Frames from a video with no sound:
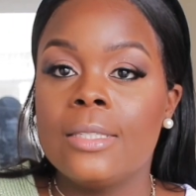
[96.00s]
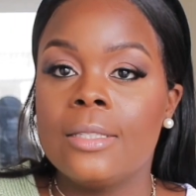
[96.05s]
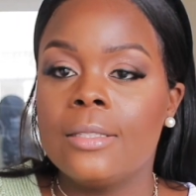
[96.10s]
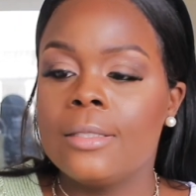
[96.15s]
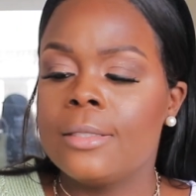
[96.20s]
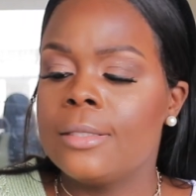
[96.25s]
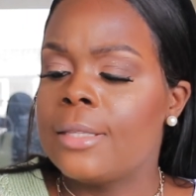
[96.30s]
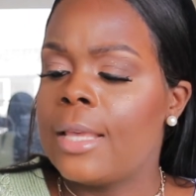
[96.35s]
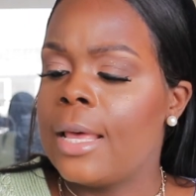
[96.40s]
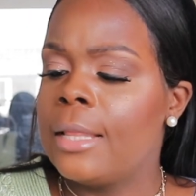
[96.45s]

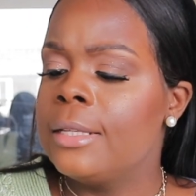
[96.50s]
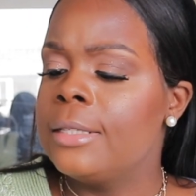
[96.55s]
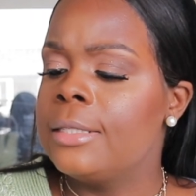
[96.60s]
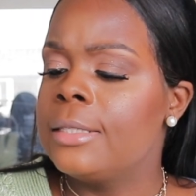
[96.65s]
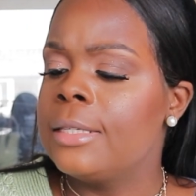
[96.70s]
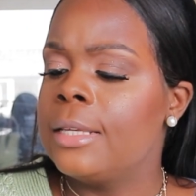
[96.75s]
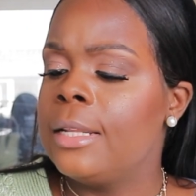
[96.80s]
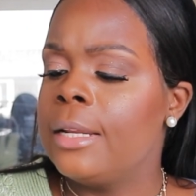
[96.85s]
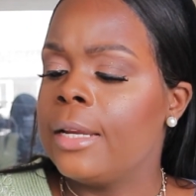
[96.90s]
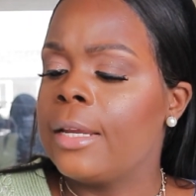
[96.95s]

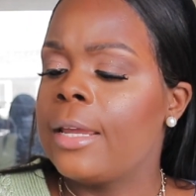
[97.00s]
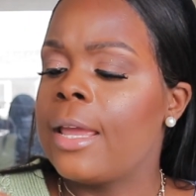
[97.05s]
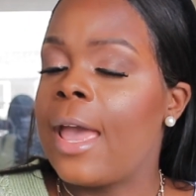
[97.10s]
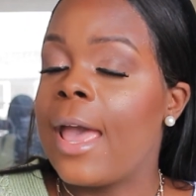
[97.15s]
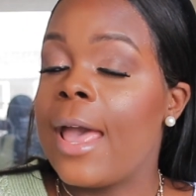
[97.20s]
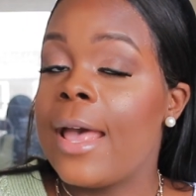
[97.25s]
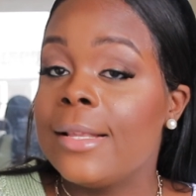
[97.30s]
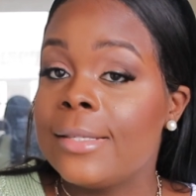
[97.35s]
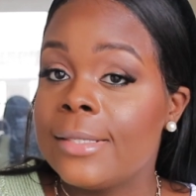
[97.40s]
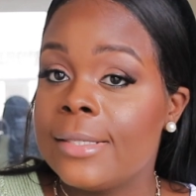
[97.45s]
salicylic
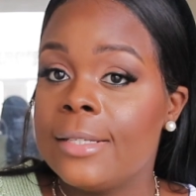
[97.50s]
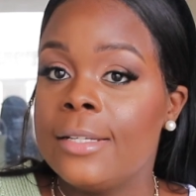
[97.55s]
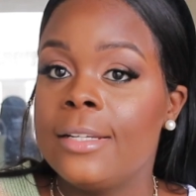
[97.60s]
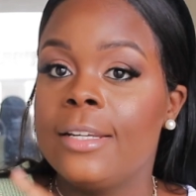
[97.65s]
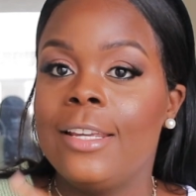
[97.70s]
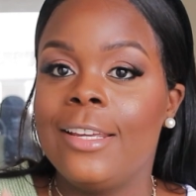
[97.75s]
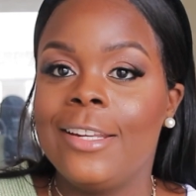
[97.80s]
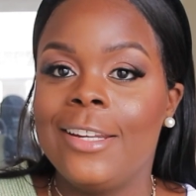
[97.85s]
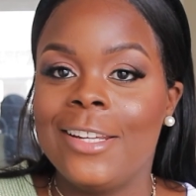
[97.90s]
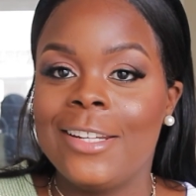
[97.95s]

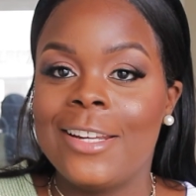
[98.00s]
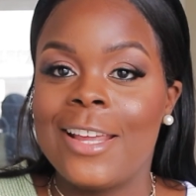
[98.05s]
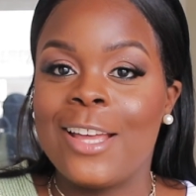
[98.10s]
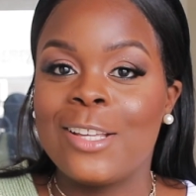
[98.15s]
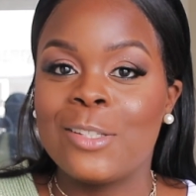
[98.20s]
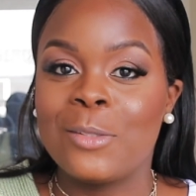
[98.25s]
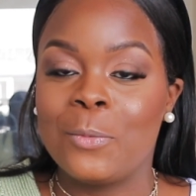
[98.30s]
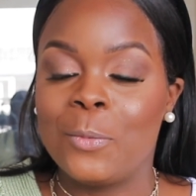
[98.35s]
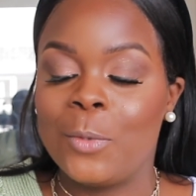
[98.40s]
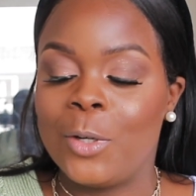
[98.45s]
acid in it
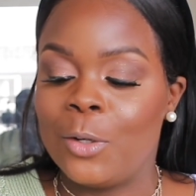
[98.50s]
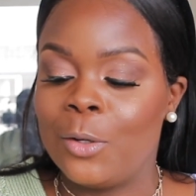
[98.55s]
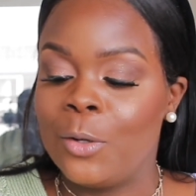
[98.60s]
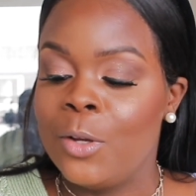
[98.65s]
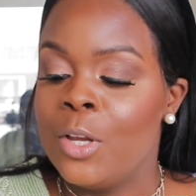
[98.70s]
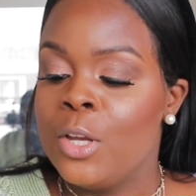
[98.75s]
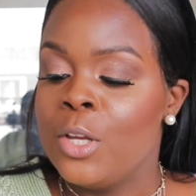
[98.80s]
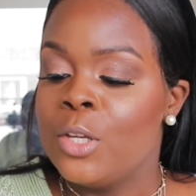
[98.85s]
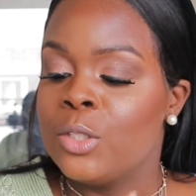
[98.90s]
as well.